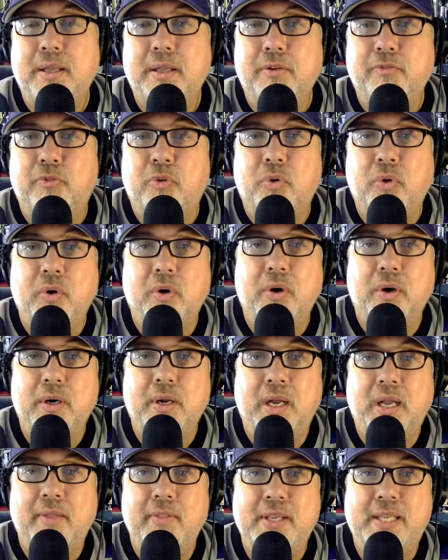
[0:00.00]
for
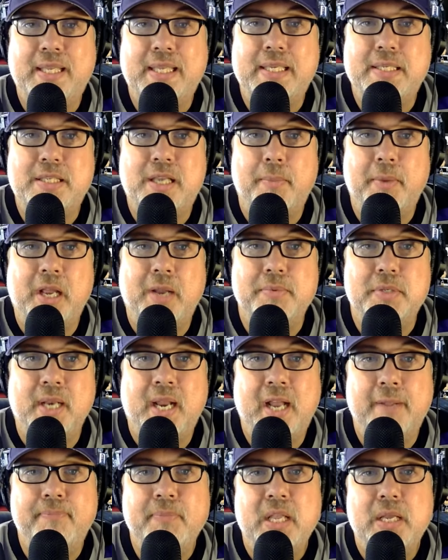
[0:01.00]
the Kings coming up
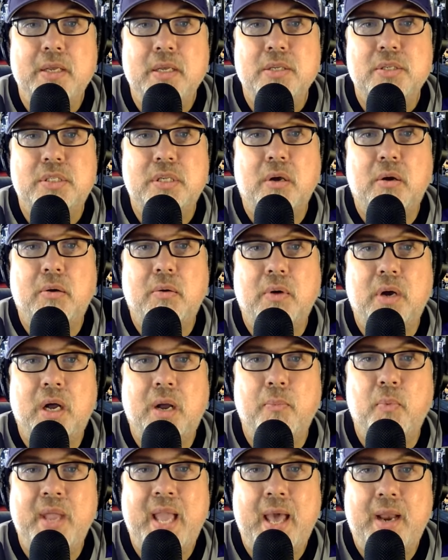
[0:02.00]
tonight. So
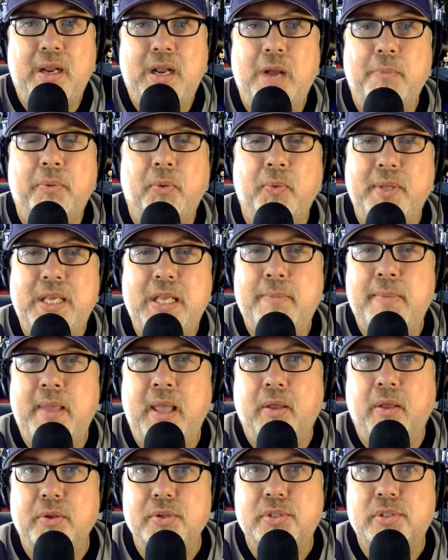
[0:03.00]
we had a couple
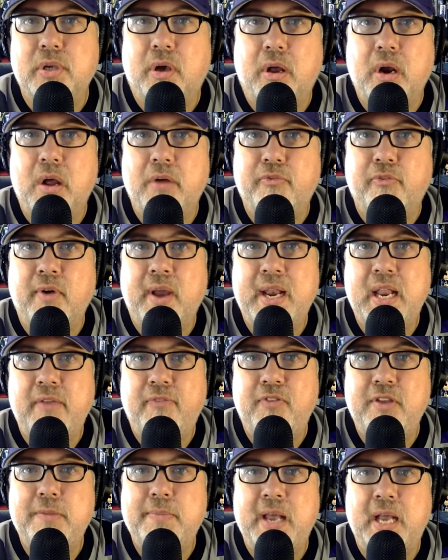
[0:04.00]
emails on our Friday
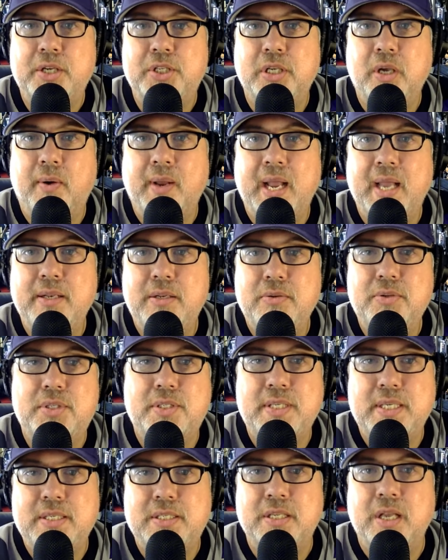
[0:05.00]
feedback show, and I do
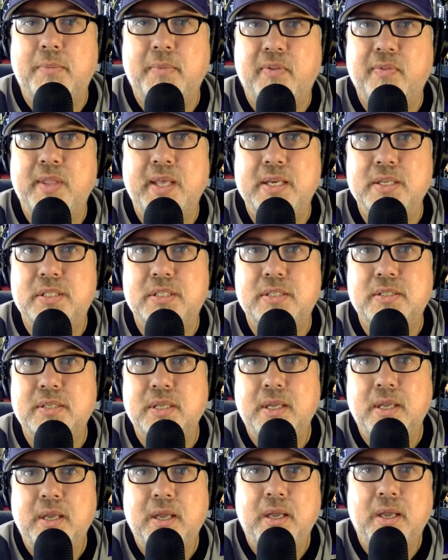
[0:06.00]
see some of this.
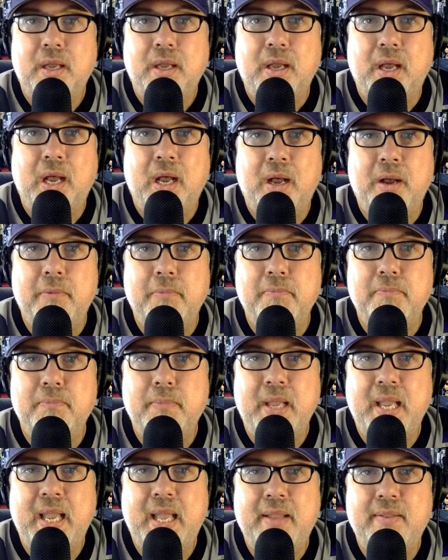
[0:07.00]
And
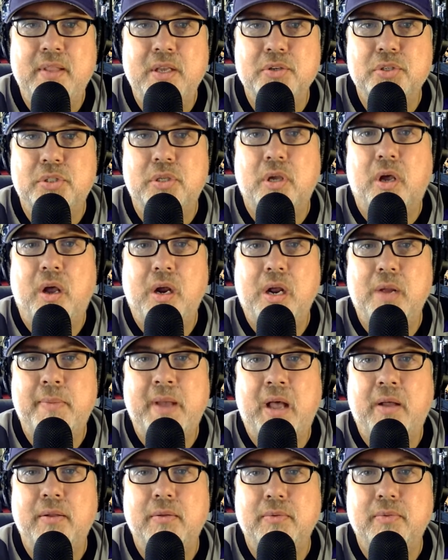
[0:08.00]
there's talk
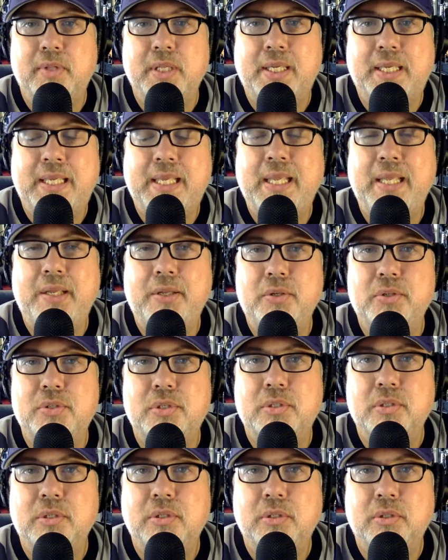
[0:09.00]
about the
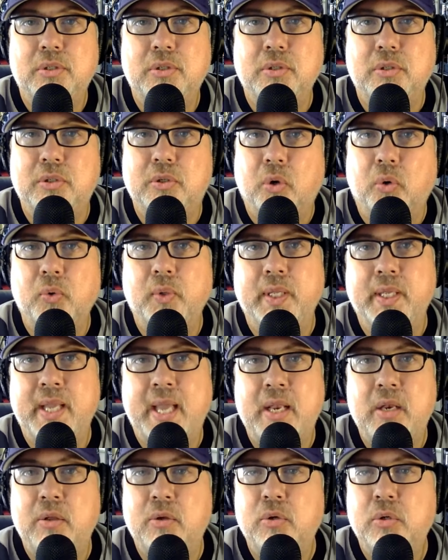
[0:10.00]
Kings goalie
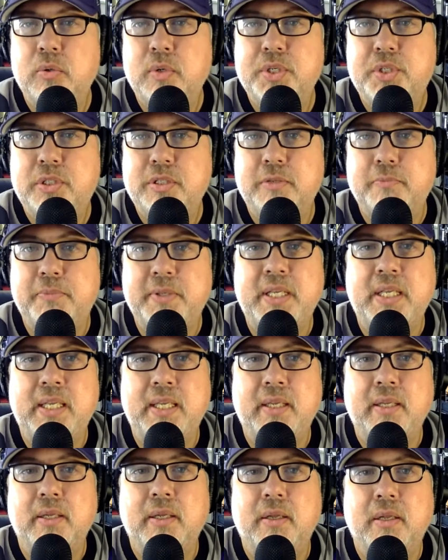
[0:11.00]
and who it should
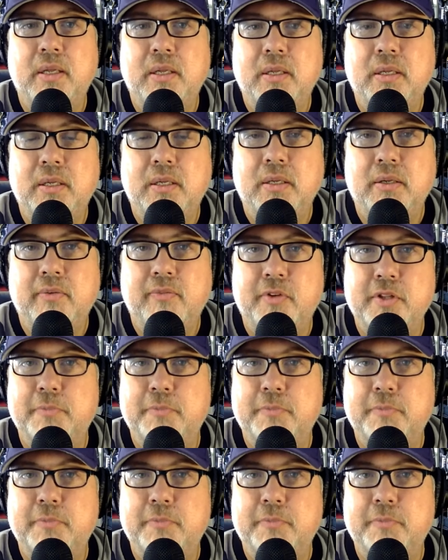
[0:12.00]
be for the